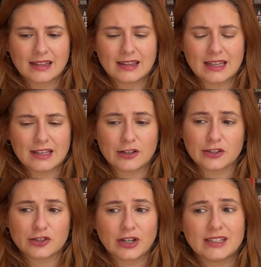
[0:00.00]
the
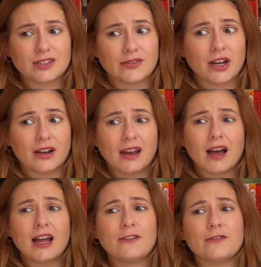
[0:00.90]
constraints of her
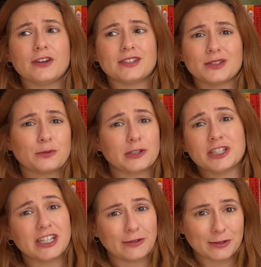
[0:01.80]
life versus what
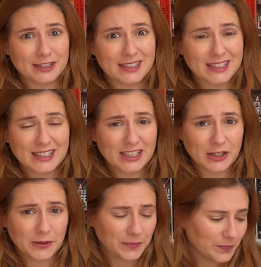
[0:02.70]
she wants to
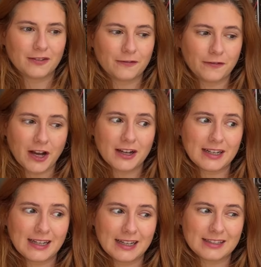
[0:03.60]
do.
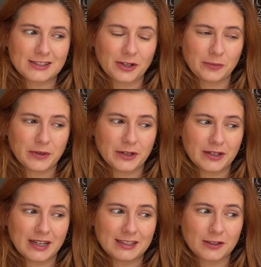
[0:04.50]
Farley in
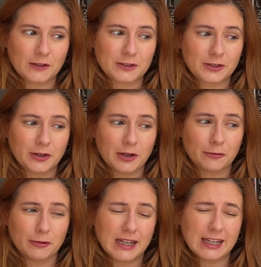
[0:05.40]
Saltburn is also a
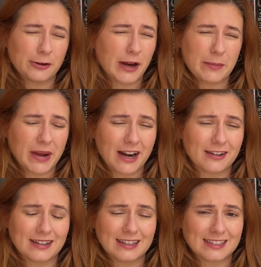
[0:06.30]
really great
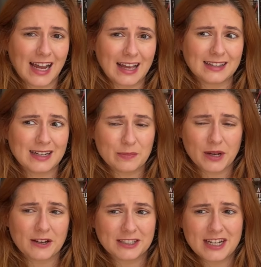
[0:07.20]
parallel to Anthony
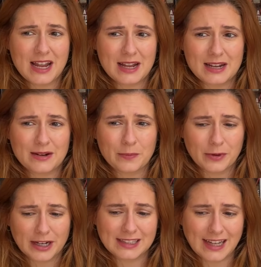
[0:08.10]
Blanche in
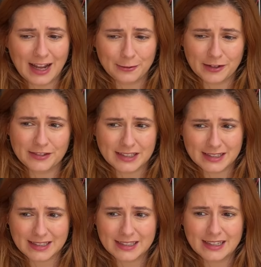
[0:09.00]
Brideshead
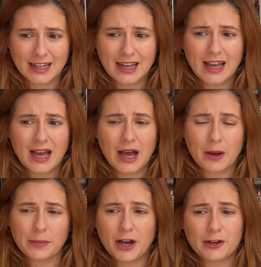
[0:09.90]
Revisited.
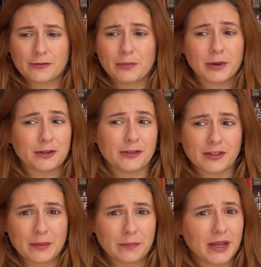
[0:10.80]
Apart from both of
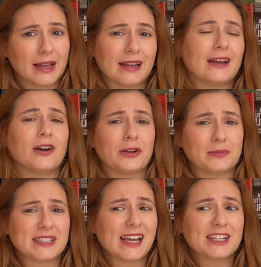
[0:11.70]
them being
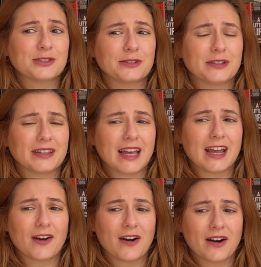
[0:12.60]
homosexual,
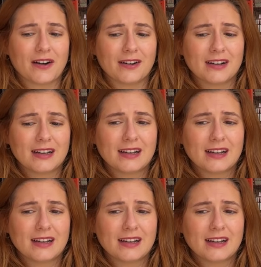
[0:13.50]
they are